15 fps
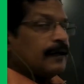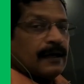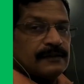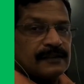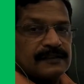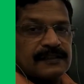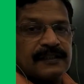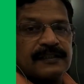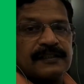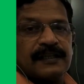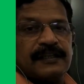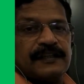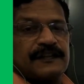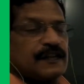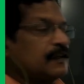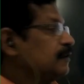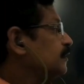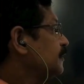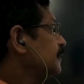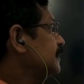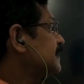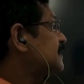And the third
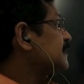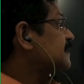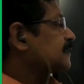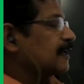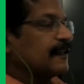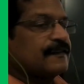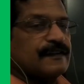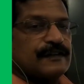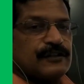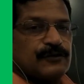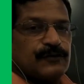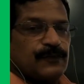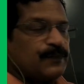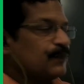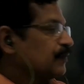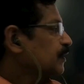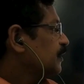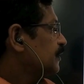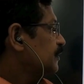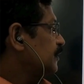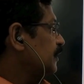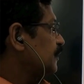condition is transitive.
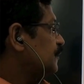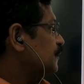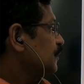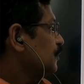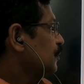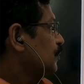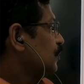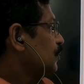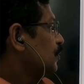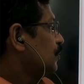That is,